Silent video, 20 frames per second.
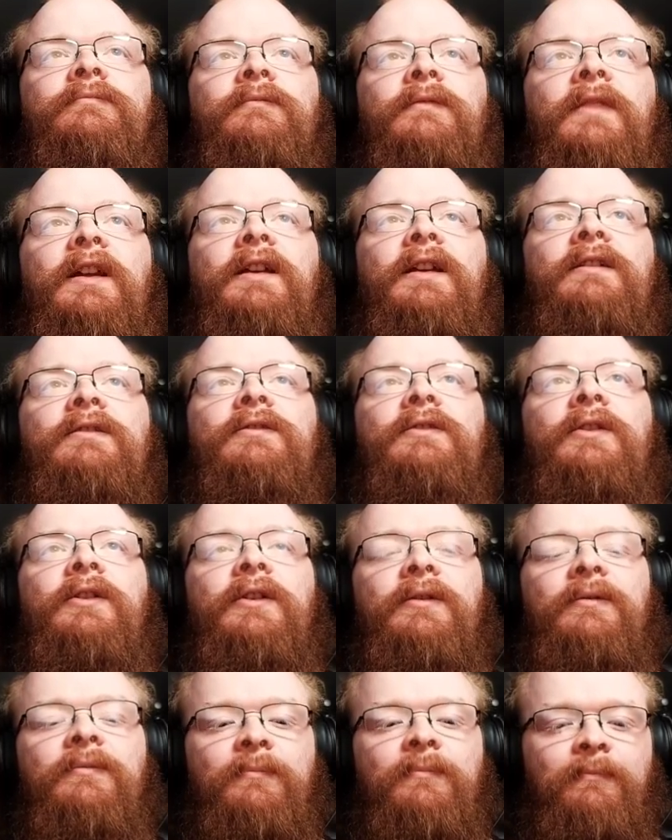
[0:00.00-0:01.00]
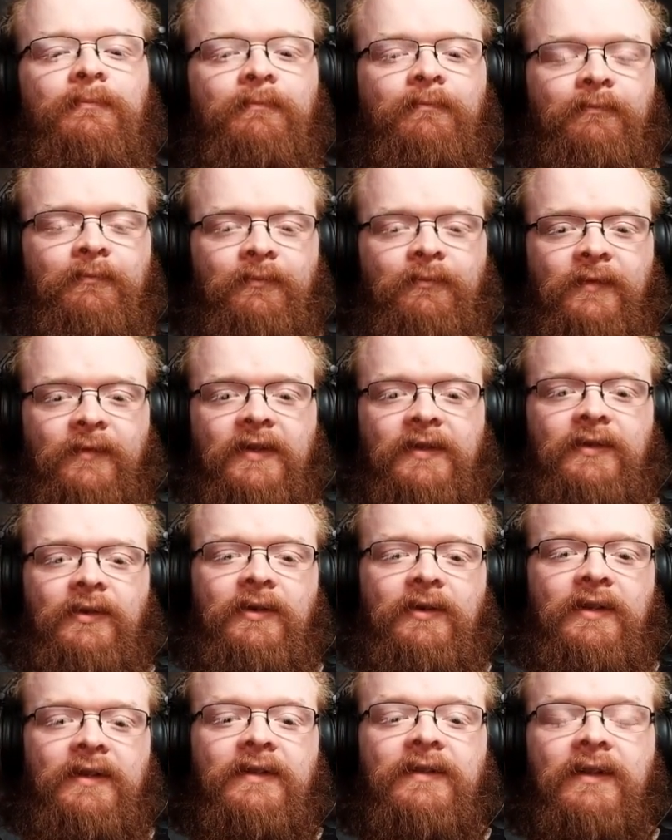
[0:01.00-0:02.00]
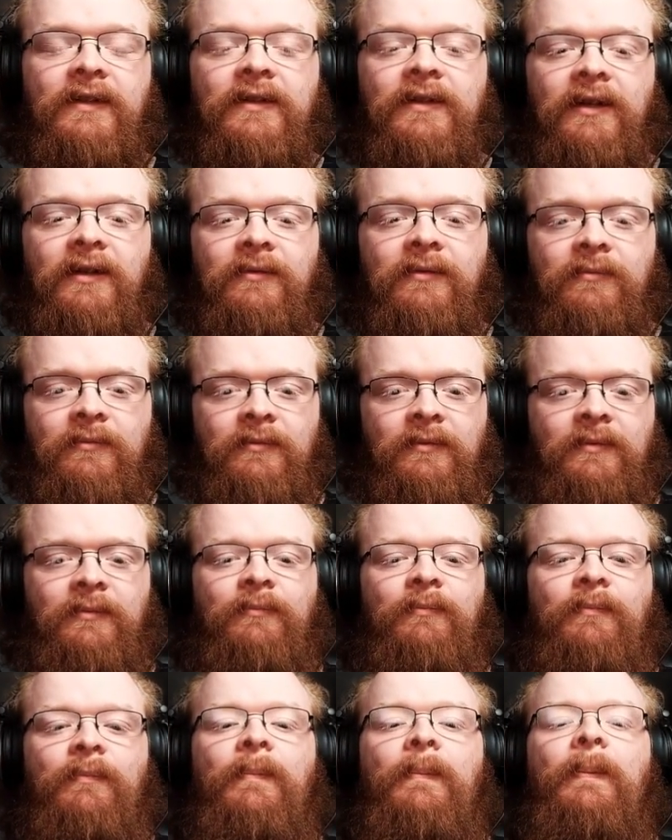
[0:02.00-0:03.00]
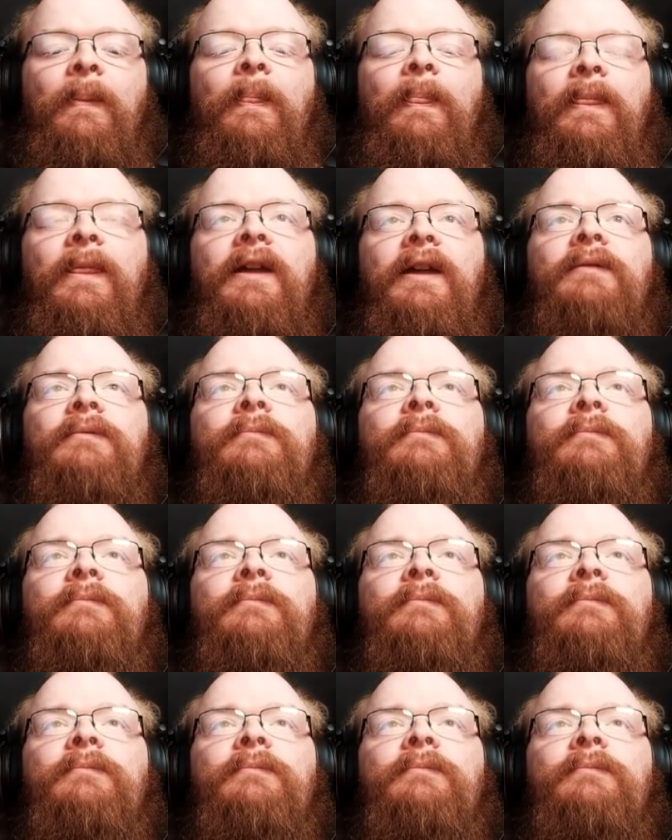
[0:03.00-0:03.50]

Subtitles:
and turn. This turn is Sente. Yeah.